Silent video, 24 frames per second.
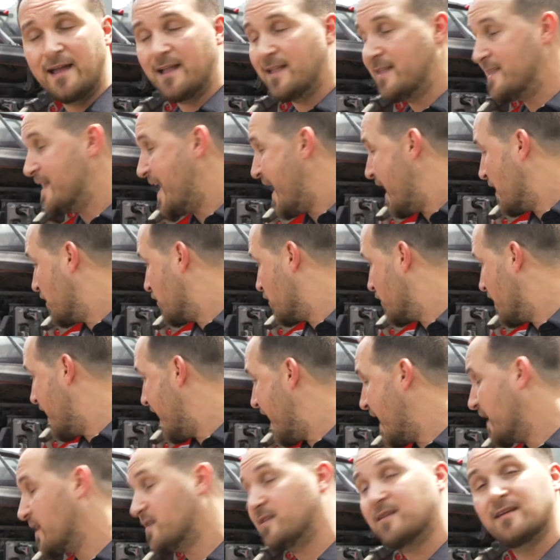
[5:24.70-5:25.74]
not
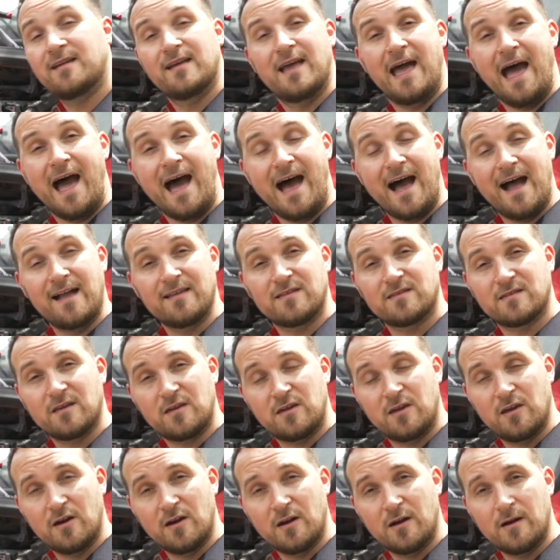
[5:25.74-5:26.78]
cracked, on
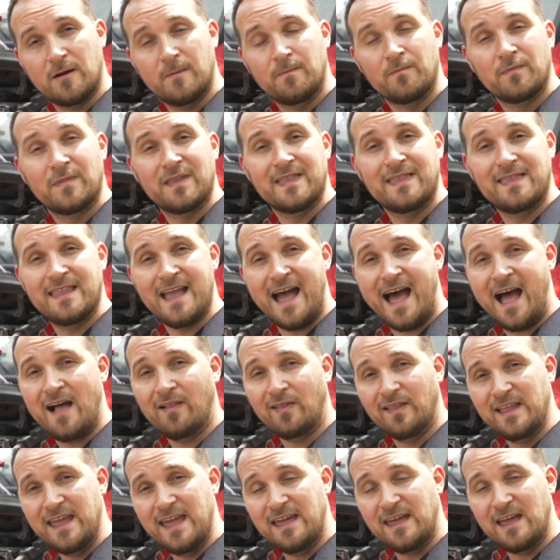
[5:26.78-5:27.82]
secure, not
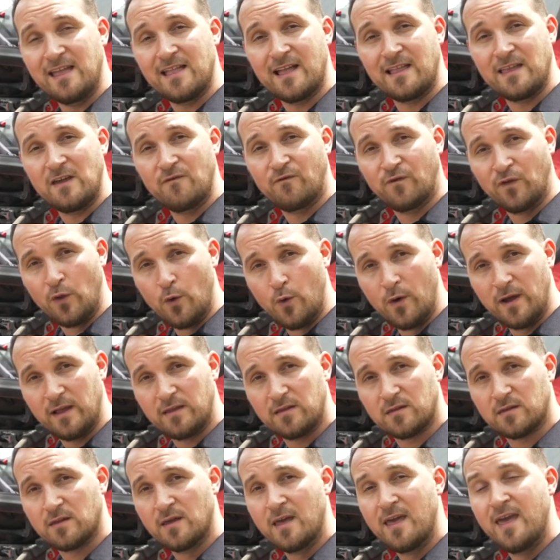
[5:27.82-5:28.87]
leaking any
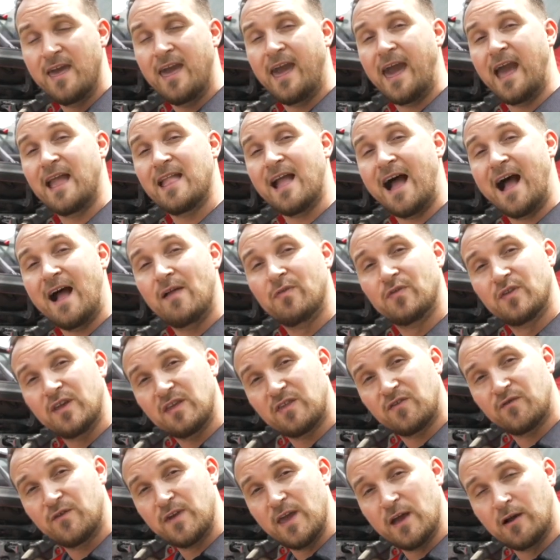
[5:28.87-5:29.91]
fluids. And on
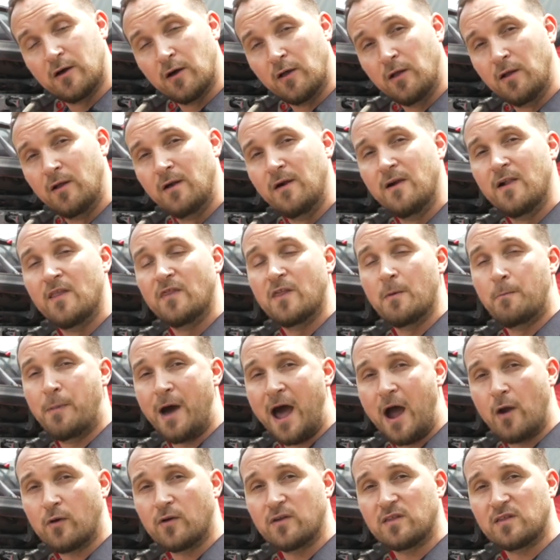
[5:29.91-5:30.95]
this vehicle, the
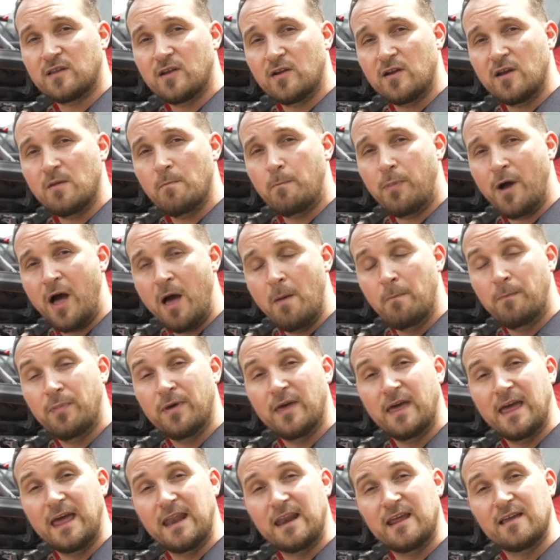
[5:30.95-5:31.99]
power steering pump,
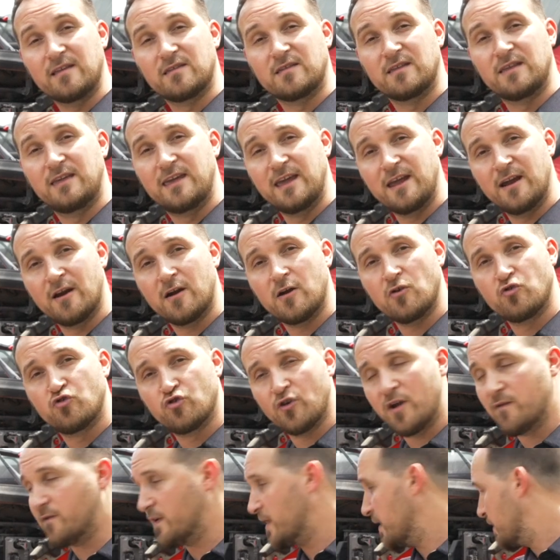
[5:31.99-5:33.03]
it is gear driven.